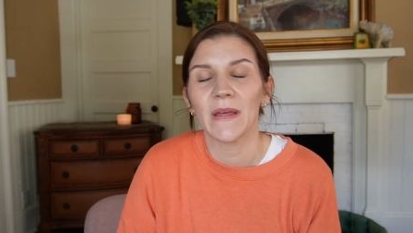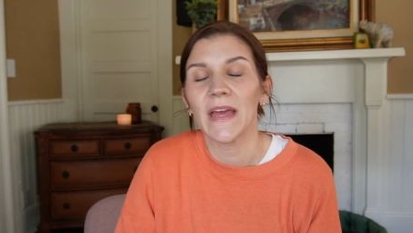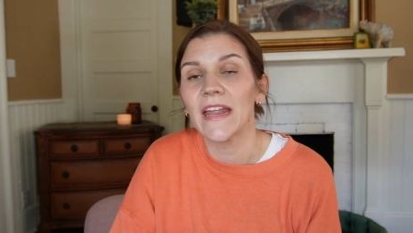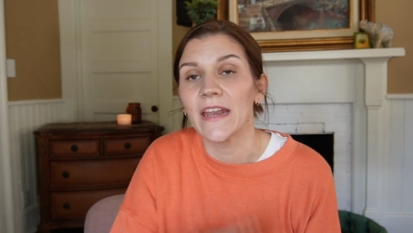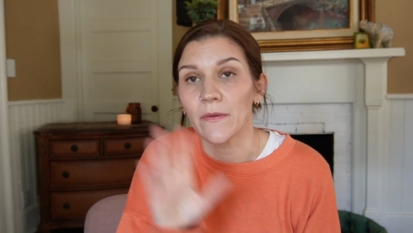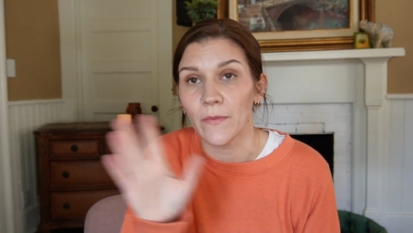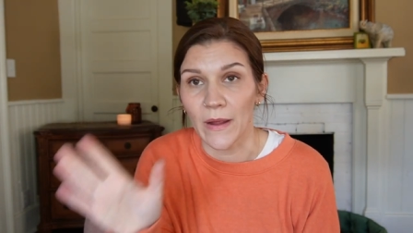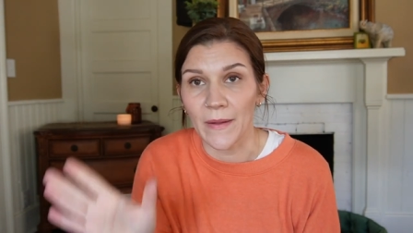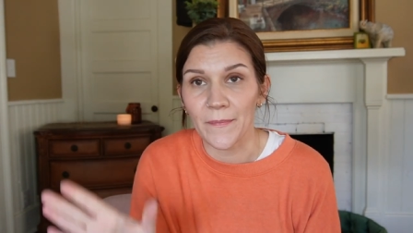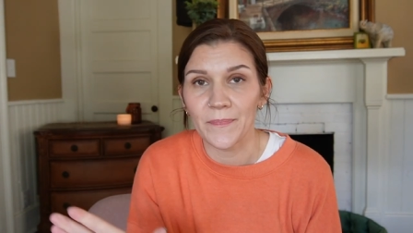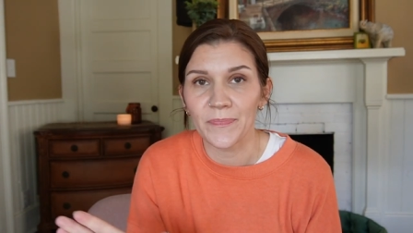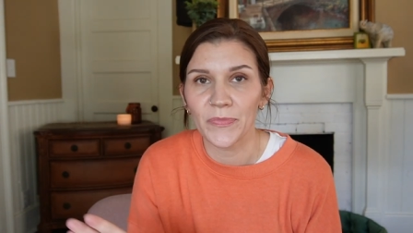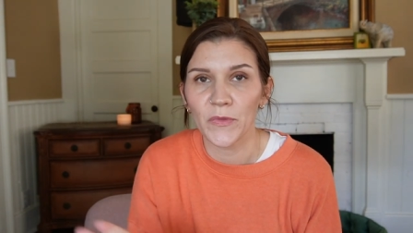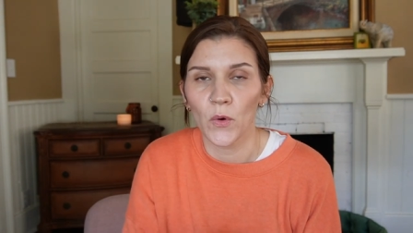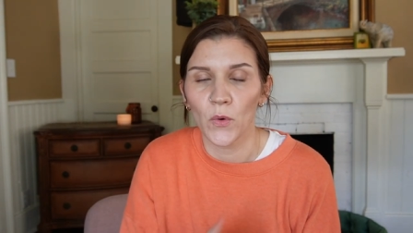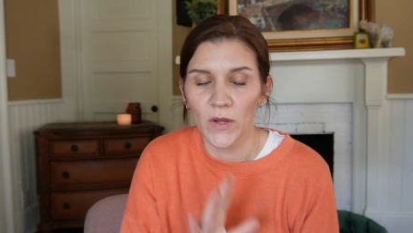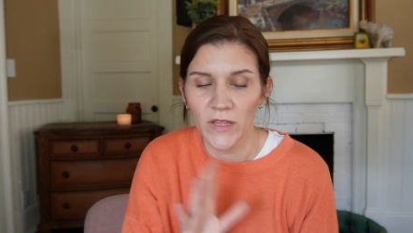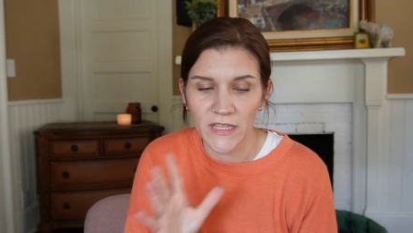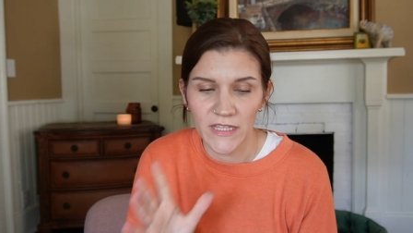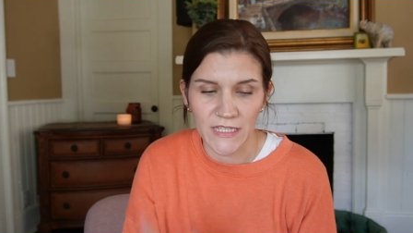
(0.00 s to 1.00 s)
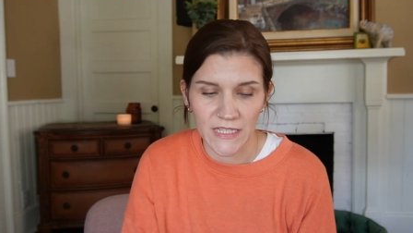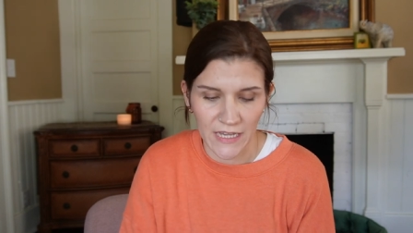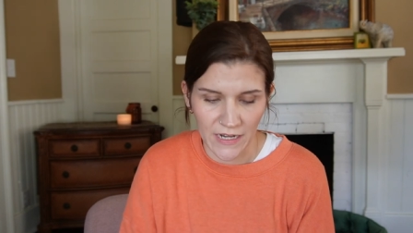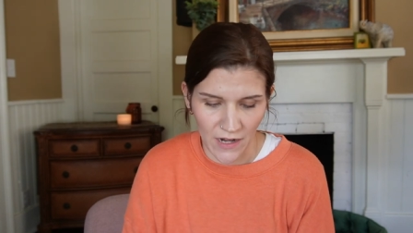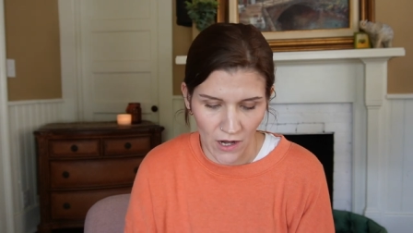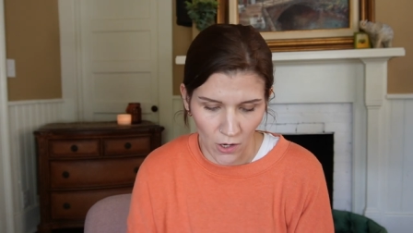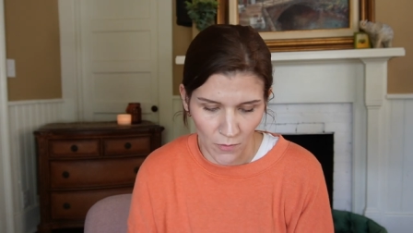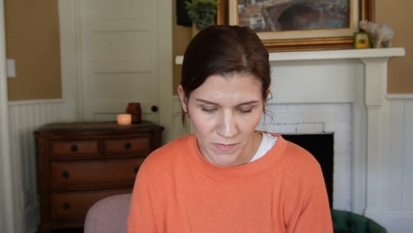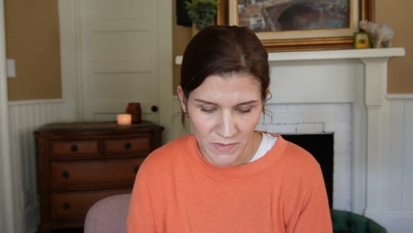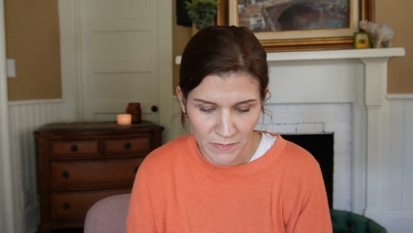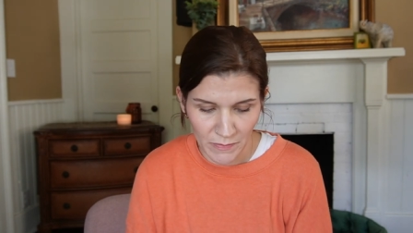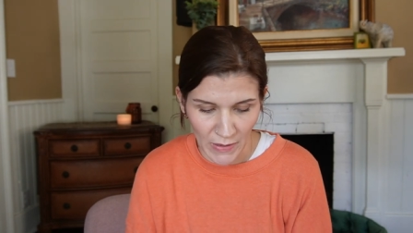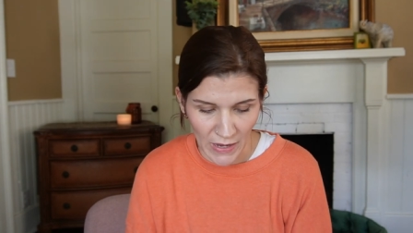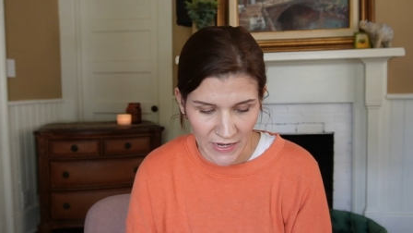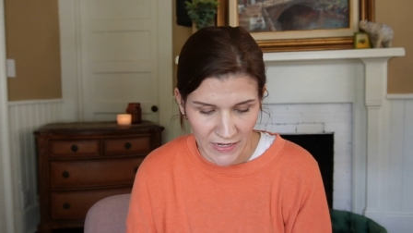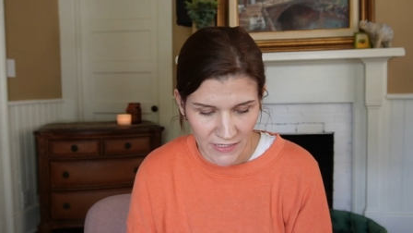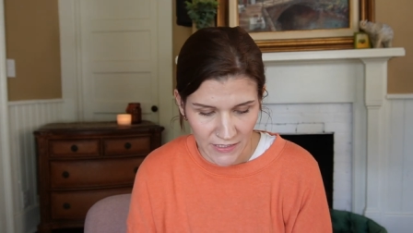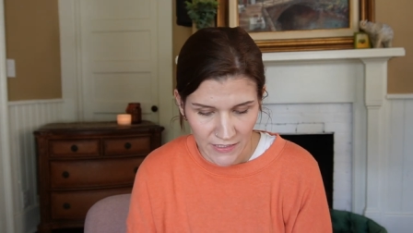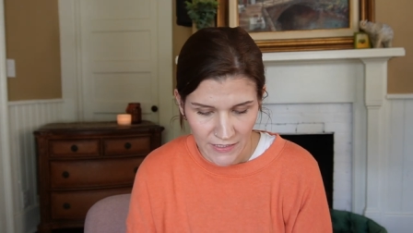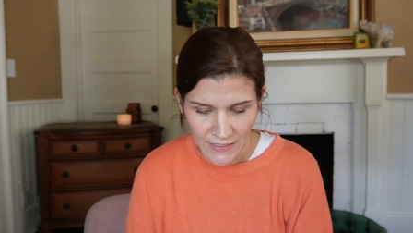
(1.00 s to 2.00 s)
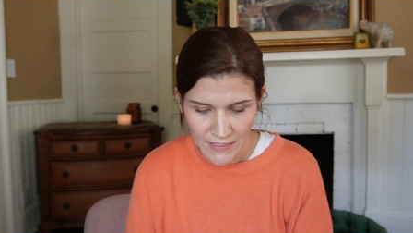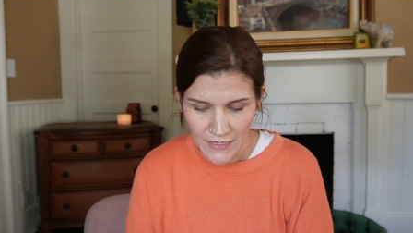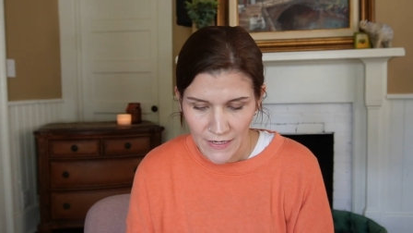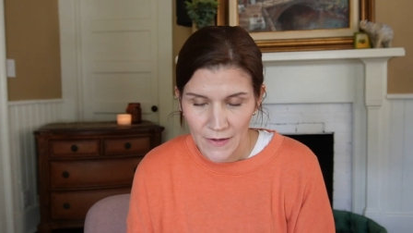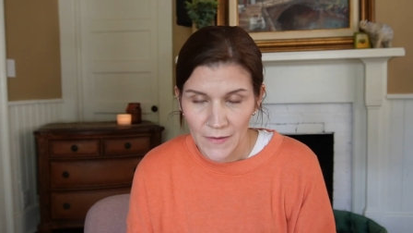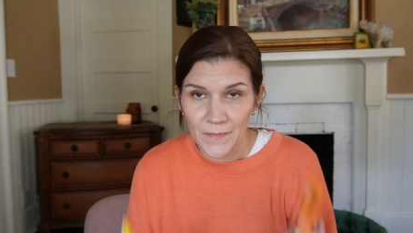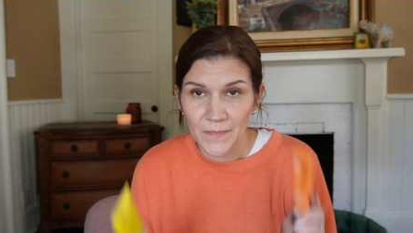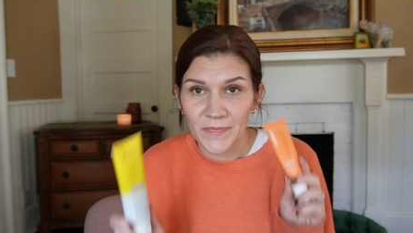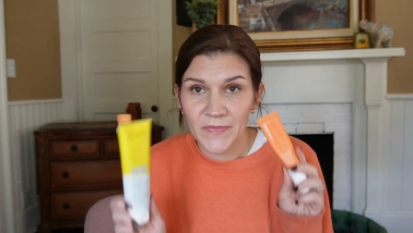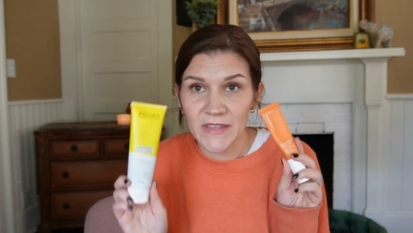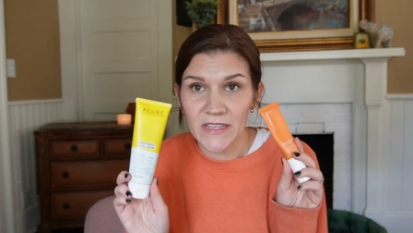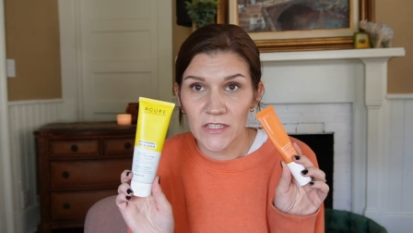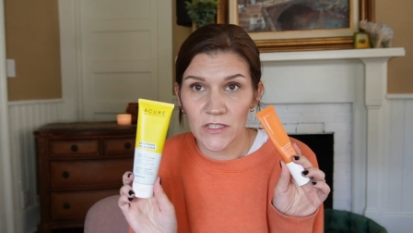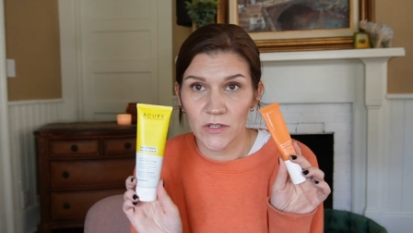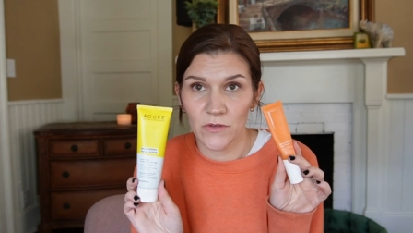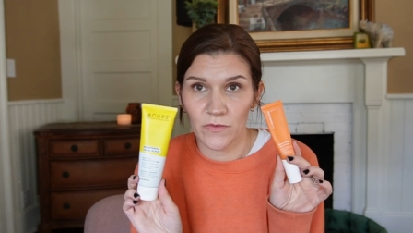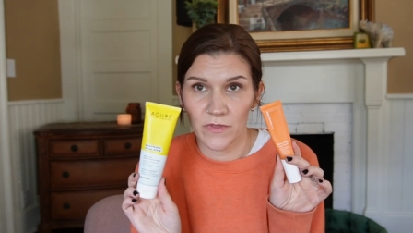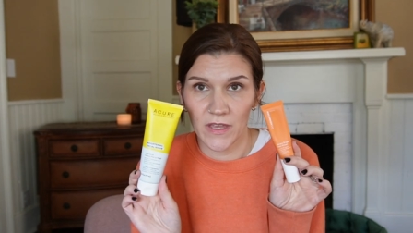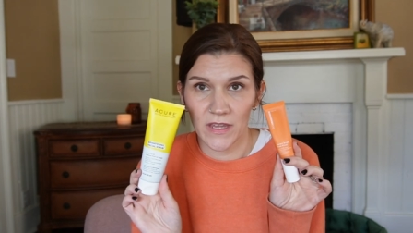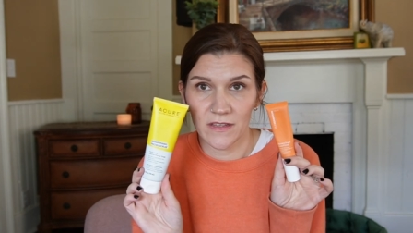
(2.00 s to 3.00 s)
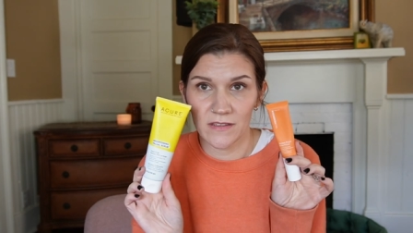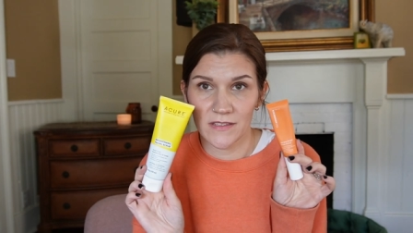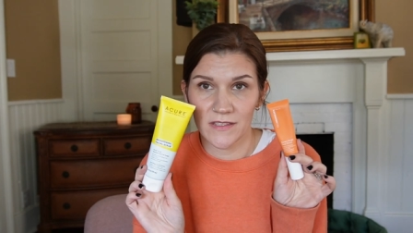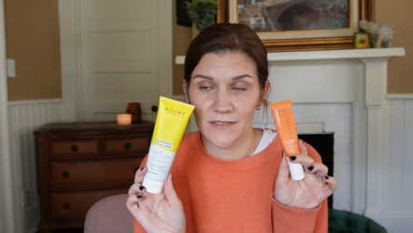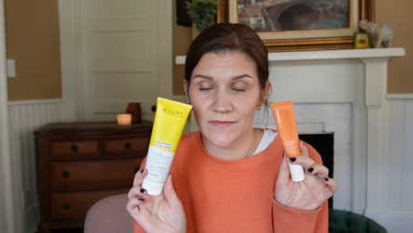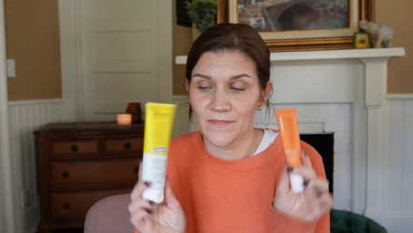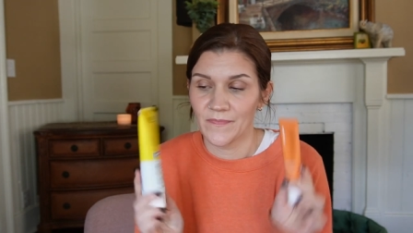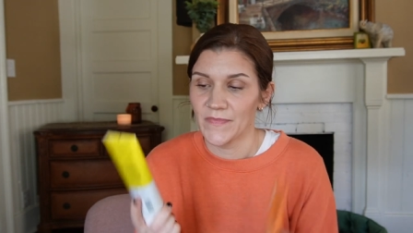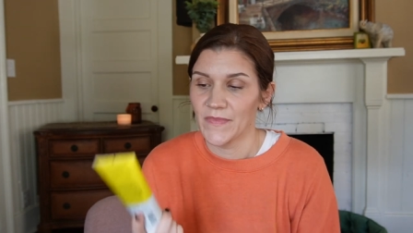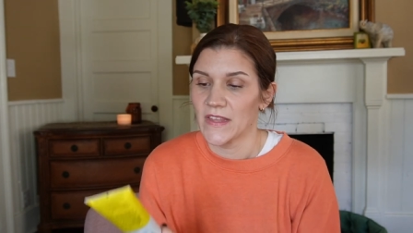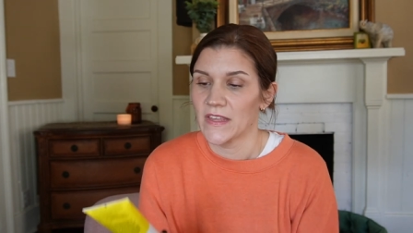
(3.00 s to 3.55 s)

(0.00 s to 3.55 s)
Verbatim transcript: Anyway, oily skin helps, but these two things.